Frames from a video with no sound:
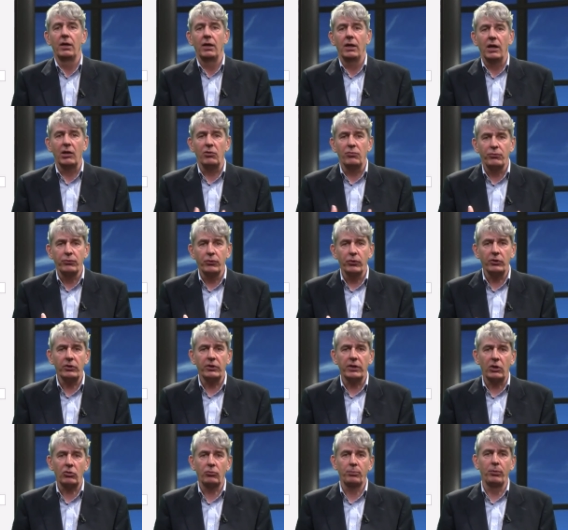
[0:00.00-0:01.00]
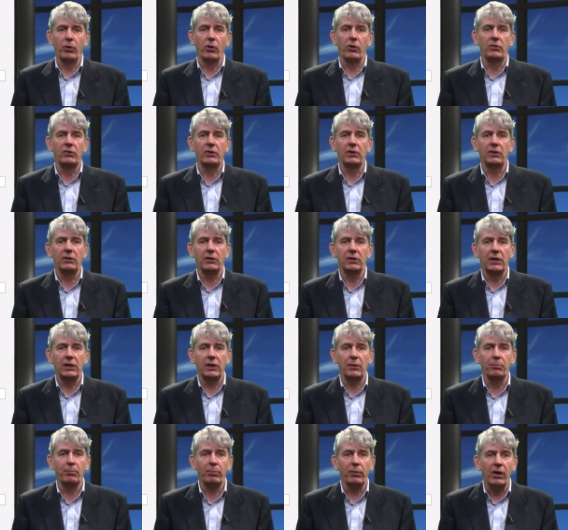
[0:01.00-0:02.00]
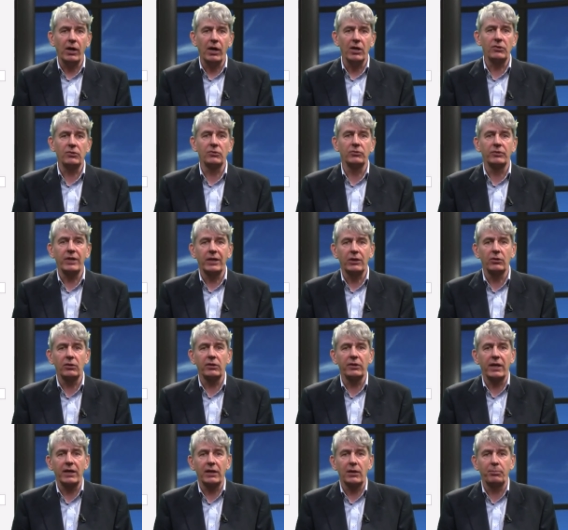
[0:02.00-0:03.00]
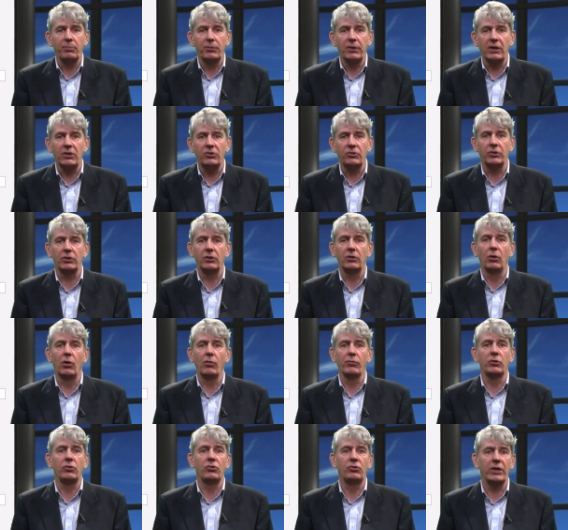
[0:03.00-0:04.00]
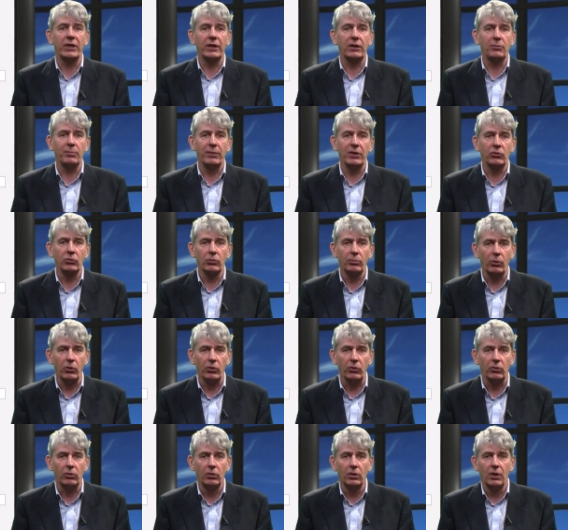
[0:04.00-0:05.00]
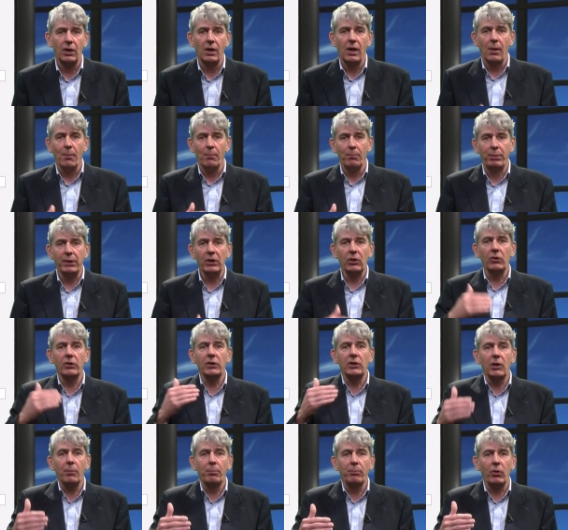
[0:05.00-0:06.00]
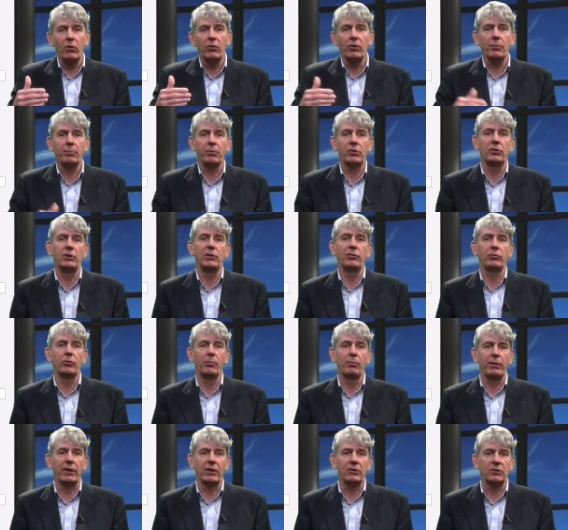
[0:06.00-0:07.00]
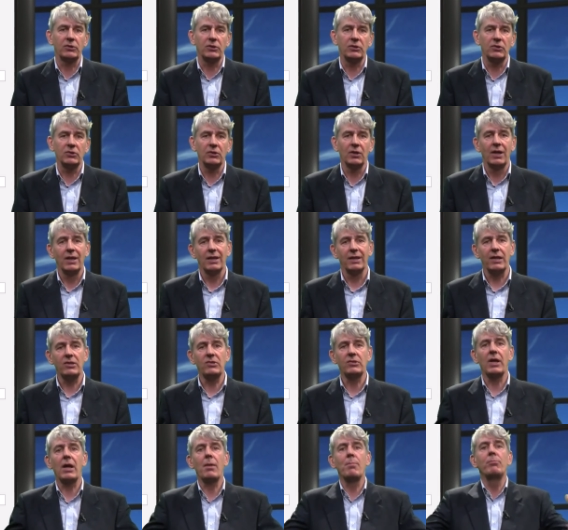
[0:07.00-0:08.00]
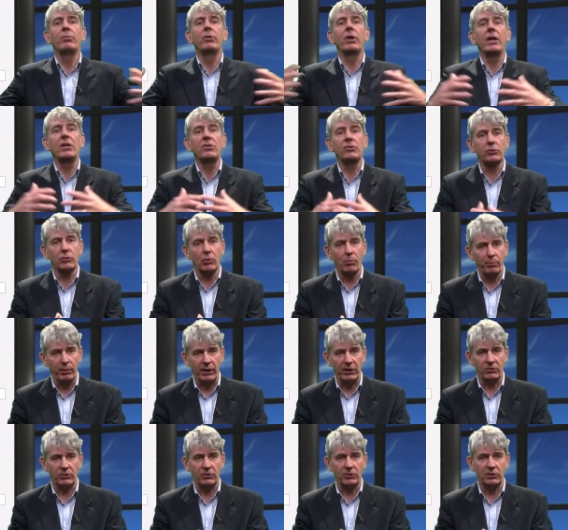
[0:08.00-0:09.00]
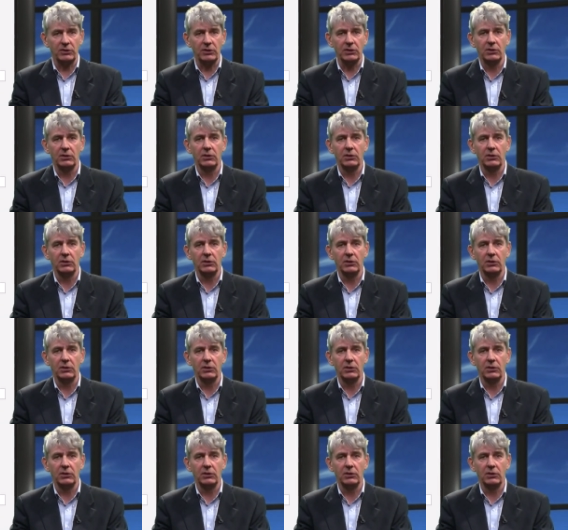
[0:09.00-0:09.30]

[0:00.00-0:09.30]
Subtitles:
And further exploiting implies regular adaptation of the shared mental model, building upon the perceived complexities. Let's embrace complexity.